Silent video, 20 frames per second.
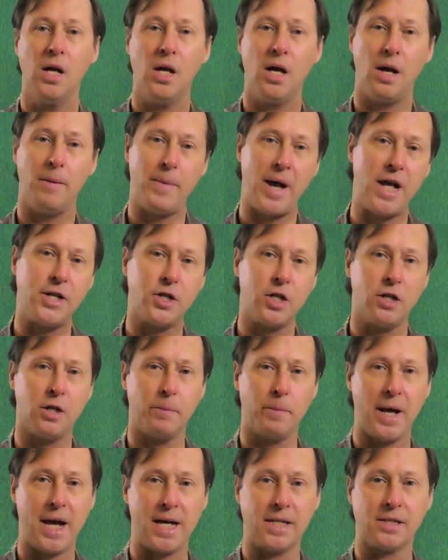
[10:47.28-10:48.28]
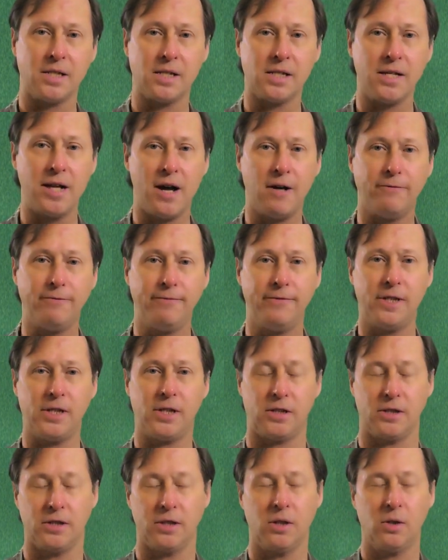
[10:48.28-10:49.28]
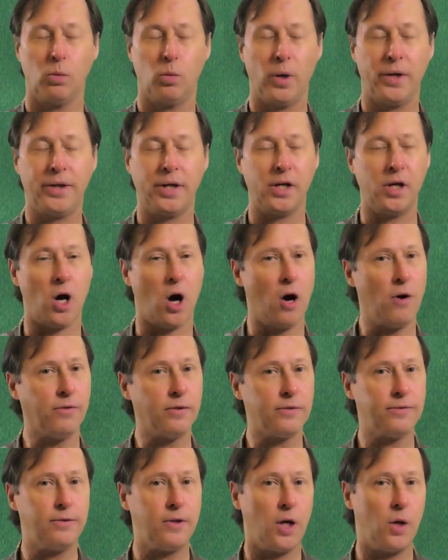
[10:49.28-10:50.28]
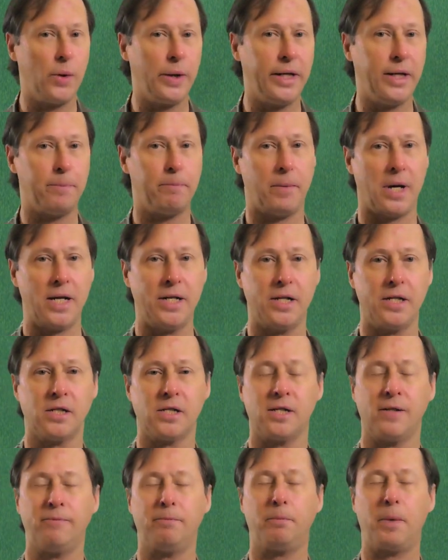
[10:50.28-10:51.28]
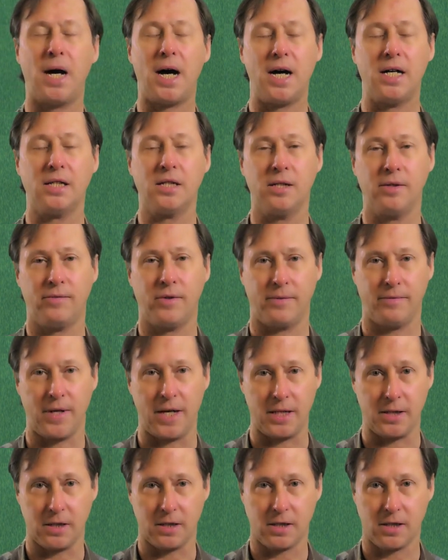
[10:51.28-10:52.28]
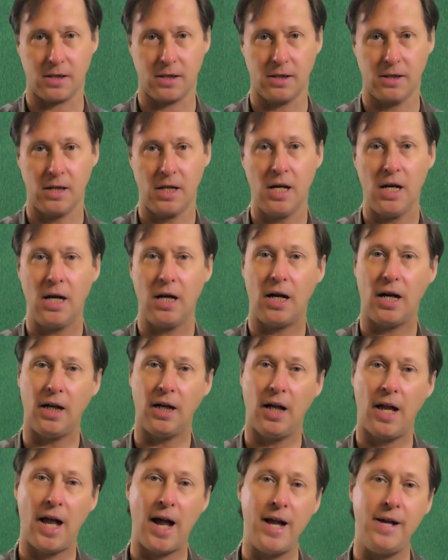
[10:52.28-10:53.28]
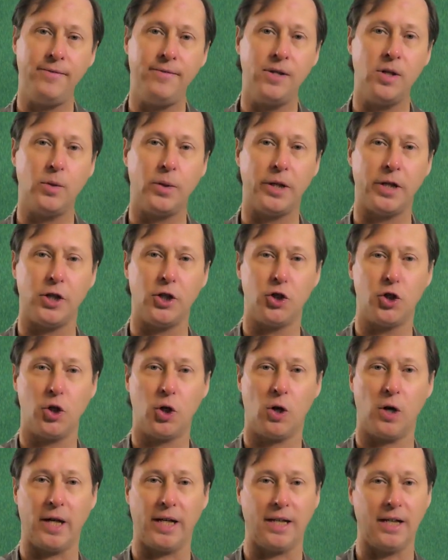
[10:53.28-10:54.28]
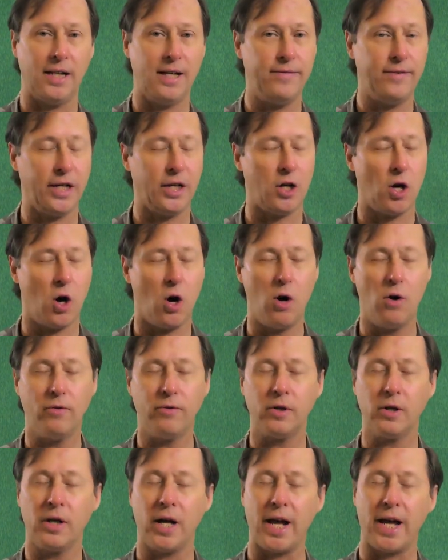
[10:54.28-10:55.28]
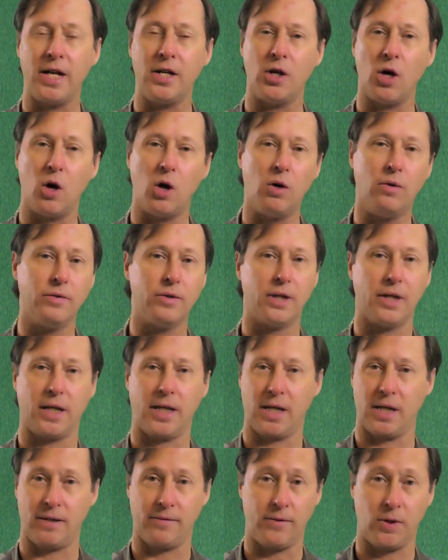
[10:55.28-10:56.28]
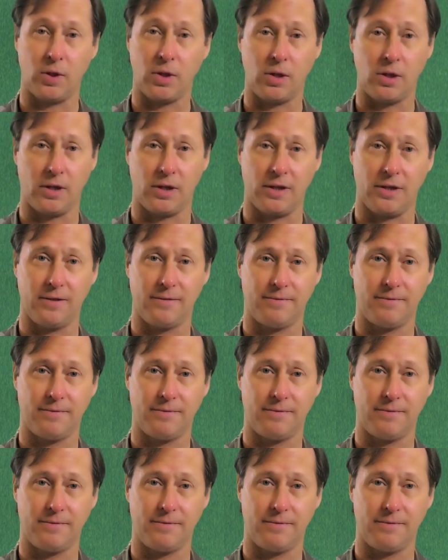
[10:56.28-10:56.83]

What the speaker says: Imagine your past is now filled with an overflowing abundance of positive events, a life you would enjoy living over and over again if you could.